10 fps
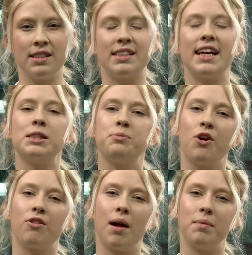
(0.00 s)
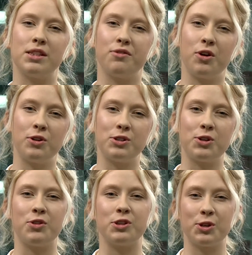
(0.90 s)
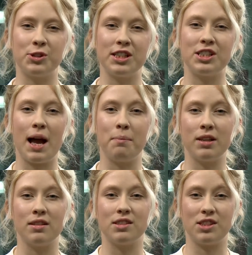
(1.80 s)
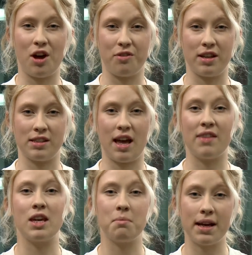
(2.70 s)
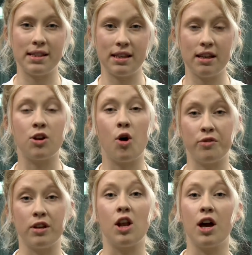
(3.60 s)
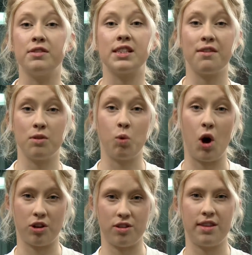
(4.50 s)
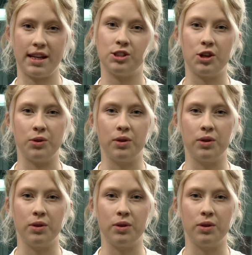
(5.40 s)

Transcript: Today's programme is focused on the Scottish Ambulance Service and the amazing and often life-saving work that they do.